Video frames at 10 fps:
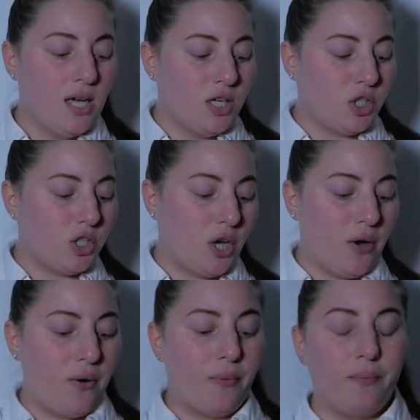
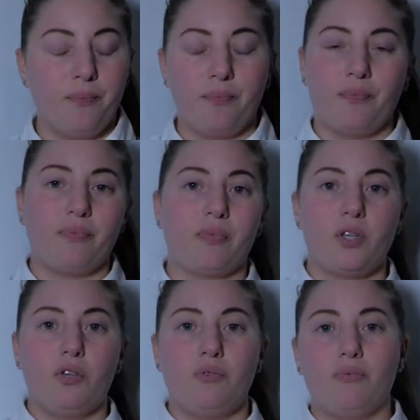So
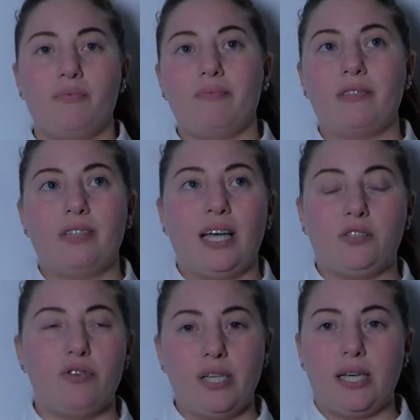
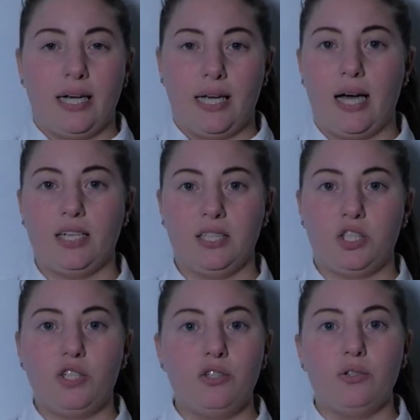that's really going to cut
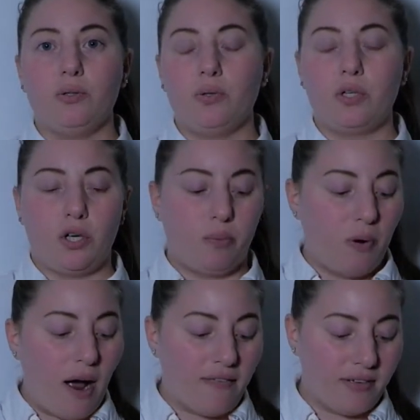into your
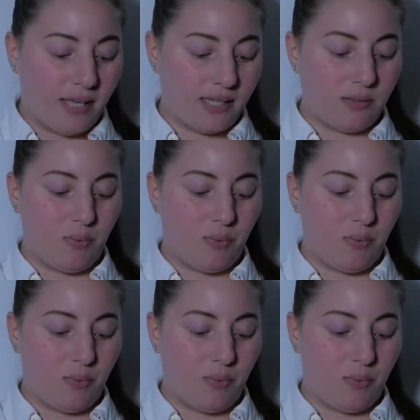profits,